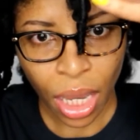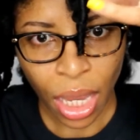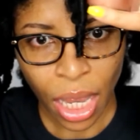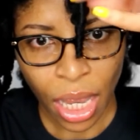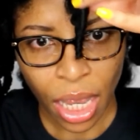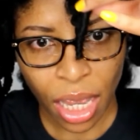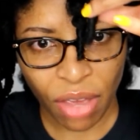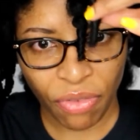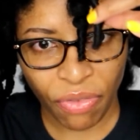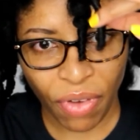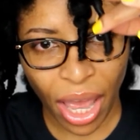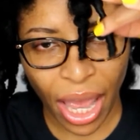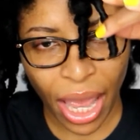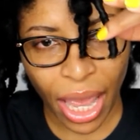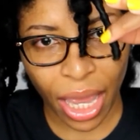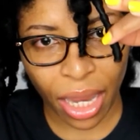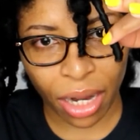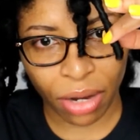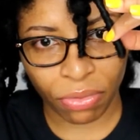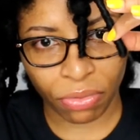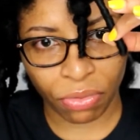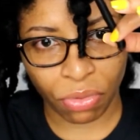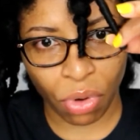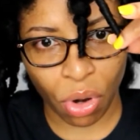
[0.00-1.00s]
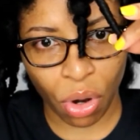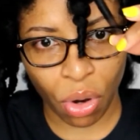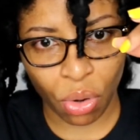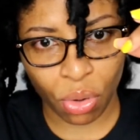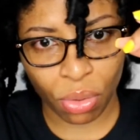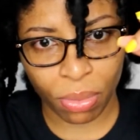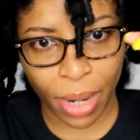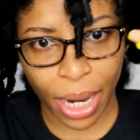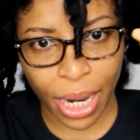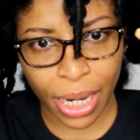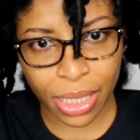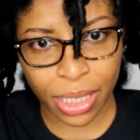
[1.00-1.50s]
If I had to
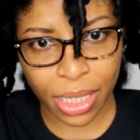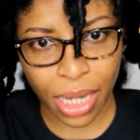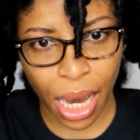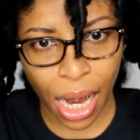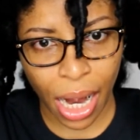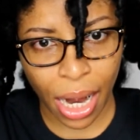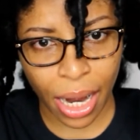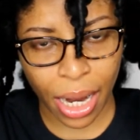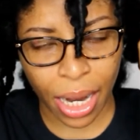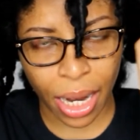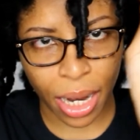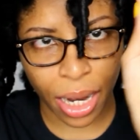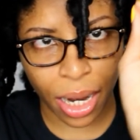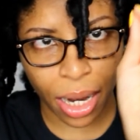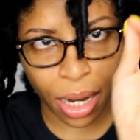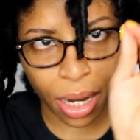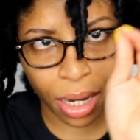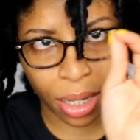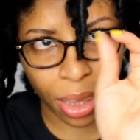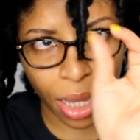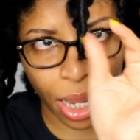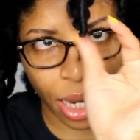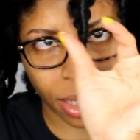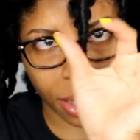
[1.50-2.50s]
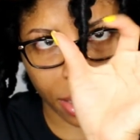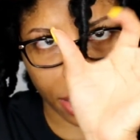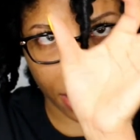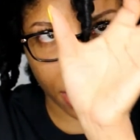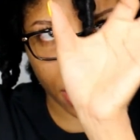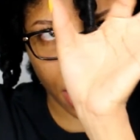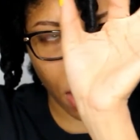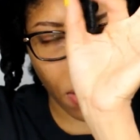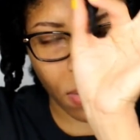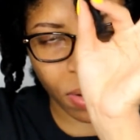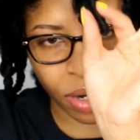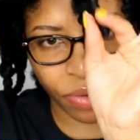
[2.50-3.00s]
roll my entire hair like
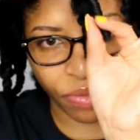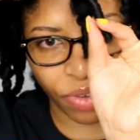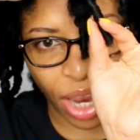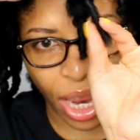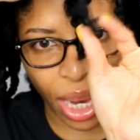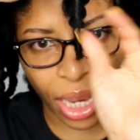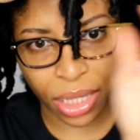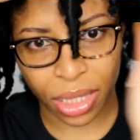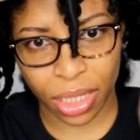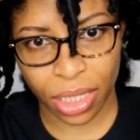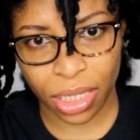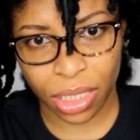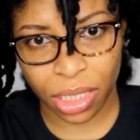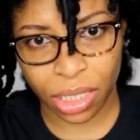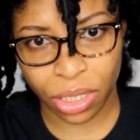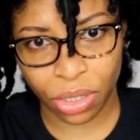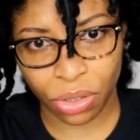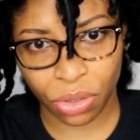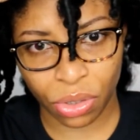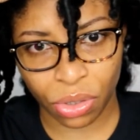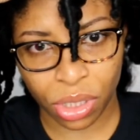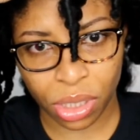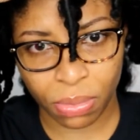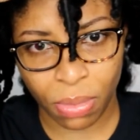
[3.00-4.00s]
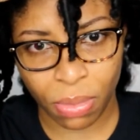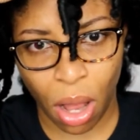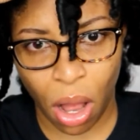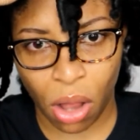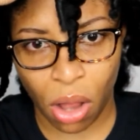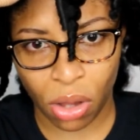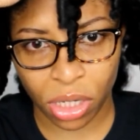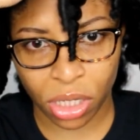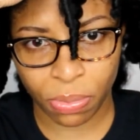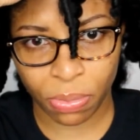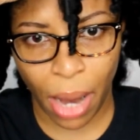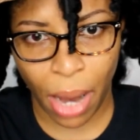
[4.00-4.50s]
this, I would have had these little
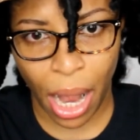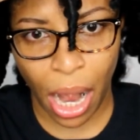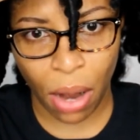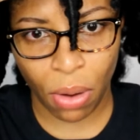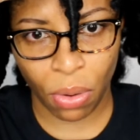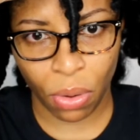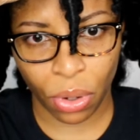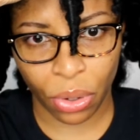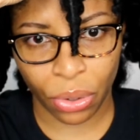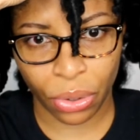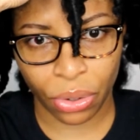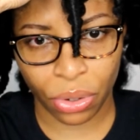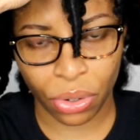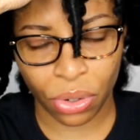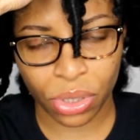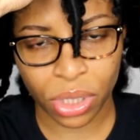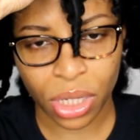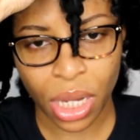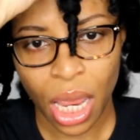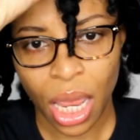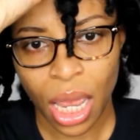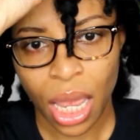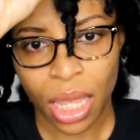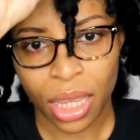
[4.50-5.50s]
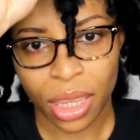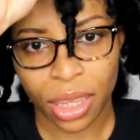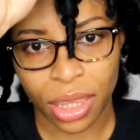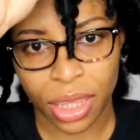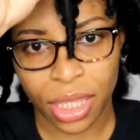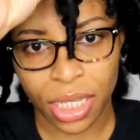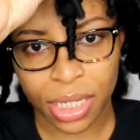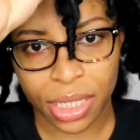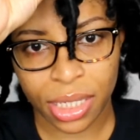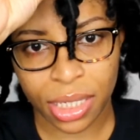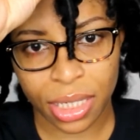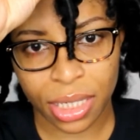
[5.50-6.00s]
small spiral curls.
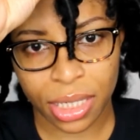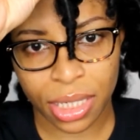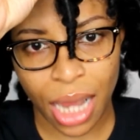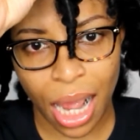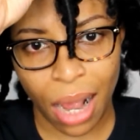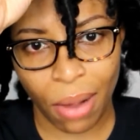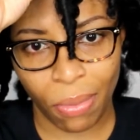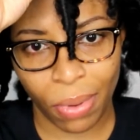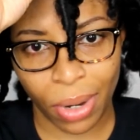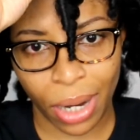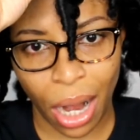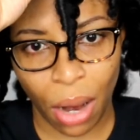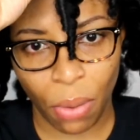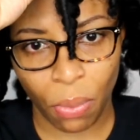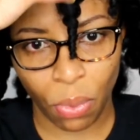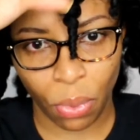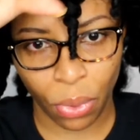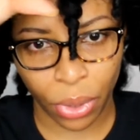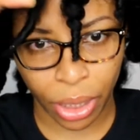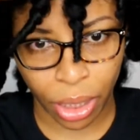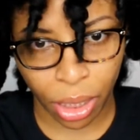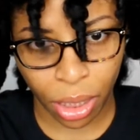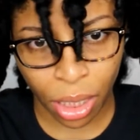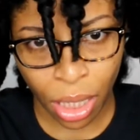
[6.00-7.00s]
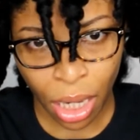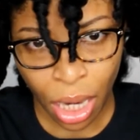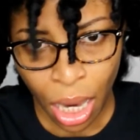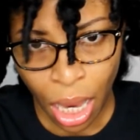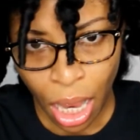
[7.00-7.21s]
This is not what I wanted.